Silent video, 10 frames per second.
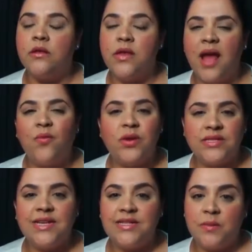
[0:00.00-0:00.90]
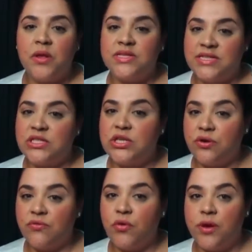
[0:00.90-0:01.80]
I want to say it's about 60 or
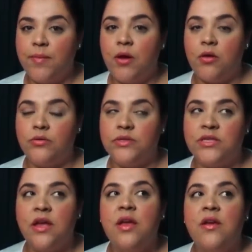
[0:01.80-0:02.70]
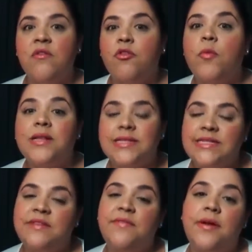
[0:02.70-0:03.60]
40 pounds for about
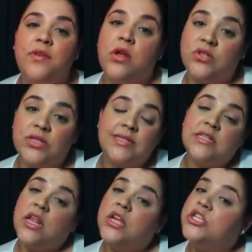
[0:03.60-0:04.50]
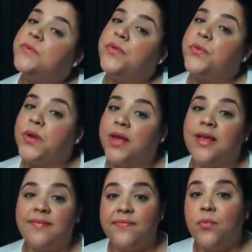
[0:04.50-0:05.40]
$65, and that's a lot cheaper than
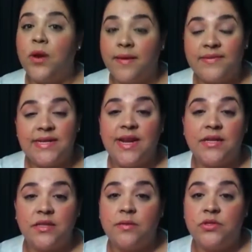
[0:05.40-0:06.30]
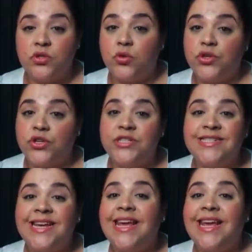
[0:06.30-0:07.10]
what I've seen at the stores,